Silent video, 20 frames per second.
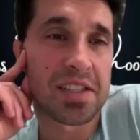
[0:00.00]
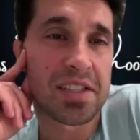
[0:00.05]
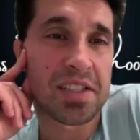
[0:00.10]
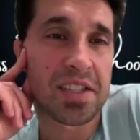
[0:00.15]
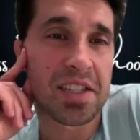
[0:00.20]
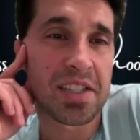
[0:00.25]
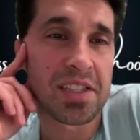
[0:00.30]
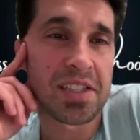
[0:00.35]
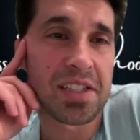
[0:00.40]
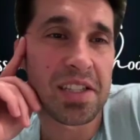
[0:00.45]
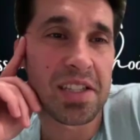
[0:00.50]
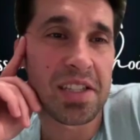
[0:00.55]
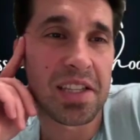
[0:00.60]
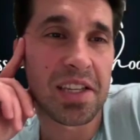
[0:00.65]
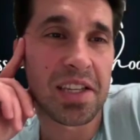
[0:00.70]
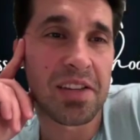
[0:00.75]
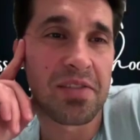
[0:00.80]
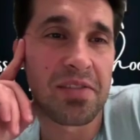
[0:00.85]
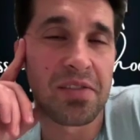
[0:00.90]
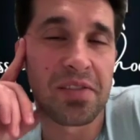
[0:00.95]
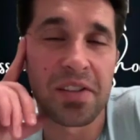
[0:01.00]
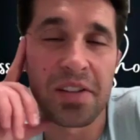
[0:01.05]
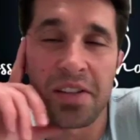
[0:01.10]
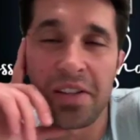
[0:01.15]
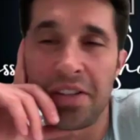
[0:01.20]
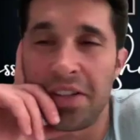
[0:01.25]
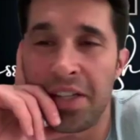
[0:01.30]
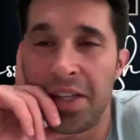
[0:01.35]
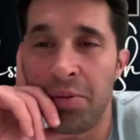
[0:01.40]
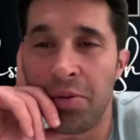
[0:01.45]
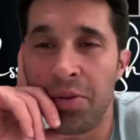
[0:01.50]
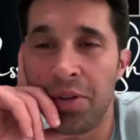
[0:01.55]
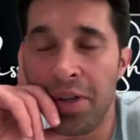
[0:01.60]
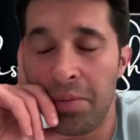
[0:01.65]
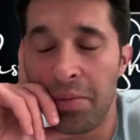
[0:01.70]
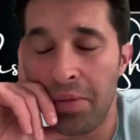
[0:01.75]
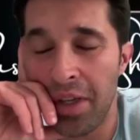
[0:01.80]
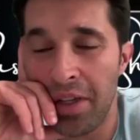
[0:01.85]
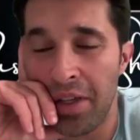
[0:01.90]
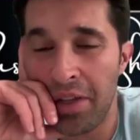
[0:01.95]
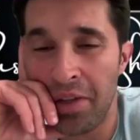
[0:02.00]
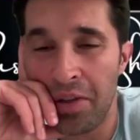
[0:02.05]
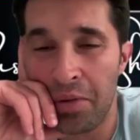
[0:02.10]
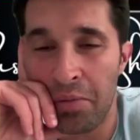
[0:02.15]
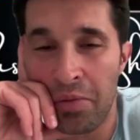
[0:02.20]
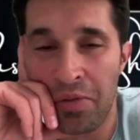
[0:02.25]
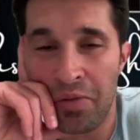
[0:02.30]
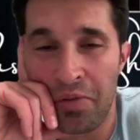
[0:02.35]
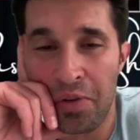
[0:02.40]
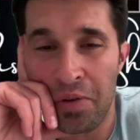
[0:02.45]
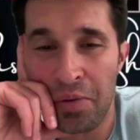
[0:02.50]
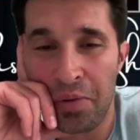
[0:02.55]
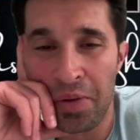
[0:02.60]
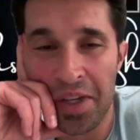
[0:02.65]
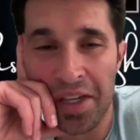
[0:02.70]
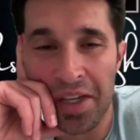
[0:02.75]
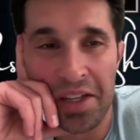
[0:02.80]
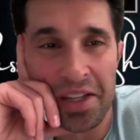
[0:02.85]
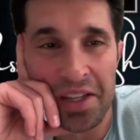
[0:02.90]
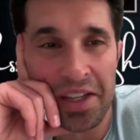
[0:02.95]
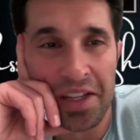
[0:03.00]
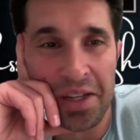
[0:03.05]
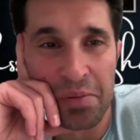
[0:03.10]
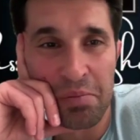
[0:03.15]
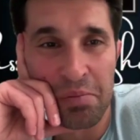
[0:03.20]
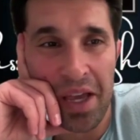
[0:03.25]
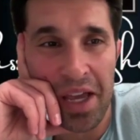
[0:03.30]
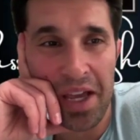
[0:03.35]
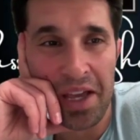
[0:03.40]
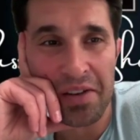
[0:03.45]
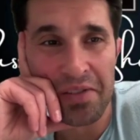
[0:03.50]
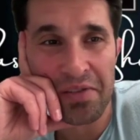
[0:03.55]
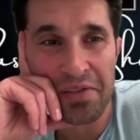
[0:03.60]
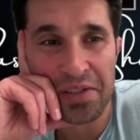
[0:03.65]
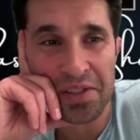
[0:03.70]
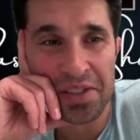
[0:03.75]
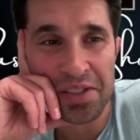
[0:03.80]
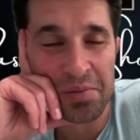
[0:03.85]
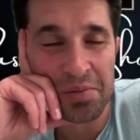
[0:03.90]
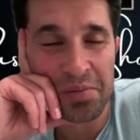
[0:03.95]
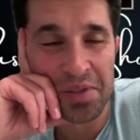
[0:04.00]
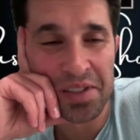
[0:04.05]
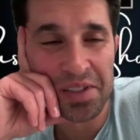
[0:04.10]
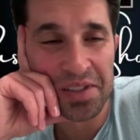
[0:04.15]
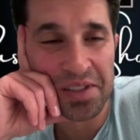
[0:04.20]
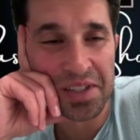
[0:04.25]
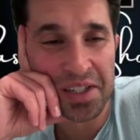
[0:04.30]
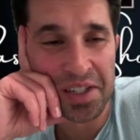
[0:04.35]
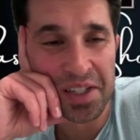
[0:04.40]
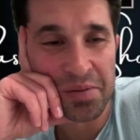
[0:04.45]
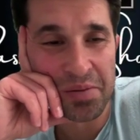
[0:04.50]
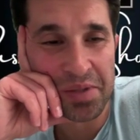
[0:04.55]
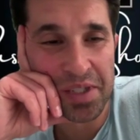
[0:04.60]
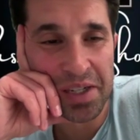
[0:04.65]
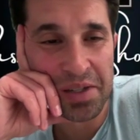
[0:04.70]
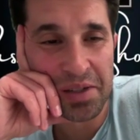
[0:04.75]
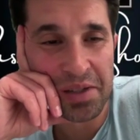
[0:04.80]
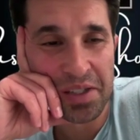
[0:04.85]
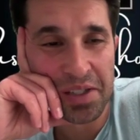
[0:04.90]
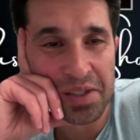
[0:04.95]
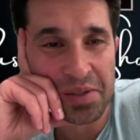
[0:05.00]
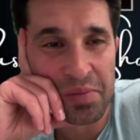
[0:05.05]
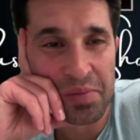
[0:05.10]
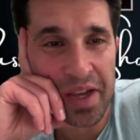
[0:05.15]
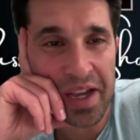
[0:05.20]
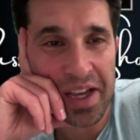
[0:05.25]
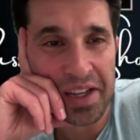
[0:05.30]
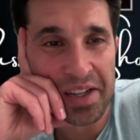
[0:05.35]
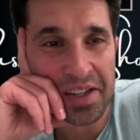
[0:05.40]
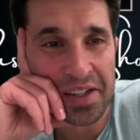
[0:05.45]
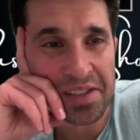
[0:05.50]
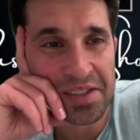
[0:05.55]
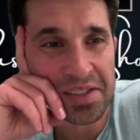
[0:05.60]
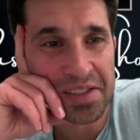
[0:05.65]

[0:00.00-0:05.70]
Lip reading: let's leave the WNBA alone before we get like banned for something that comes out that's bad.